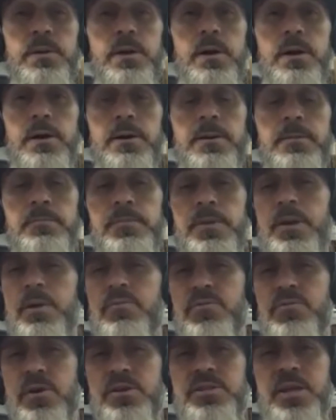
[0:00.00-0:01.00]

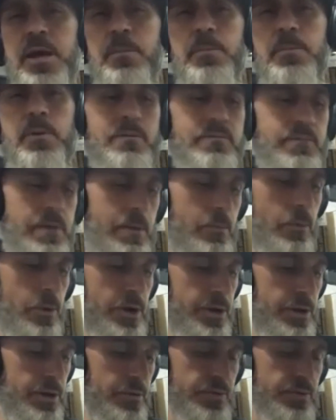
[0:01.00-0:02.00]
For example, I'm
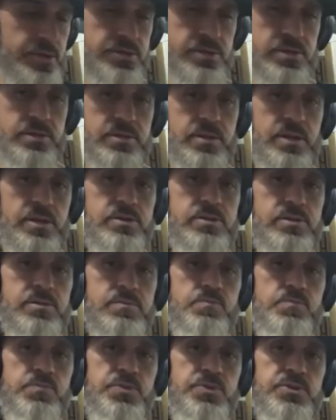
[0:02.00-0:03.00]
working on this
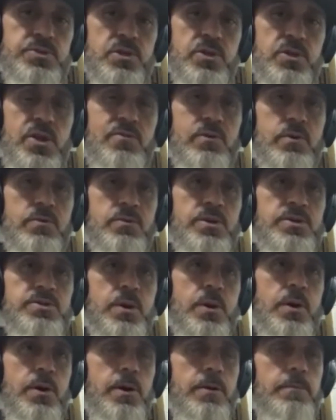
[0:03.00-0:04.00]
sleeve on this
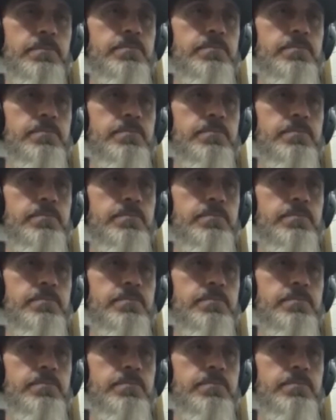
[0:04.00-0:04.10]
arm,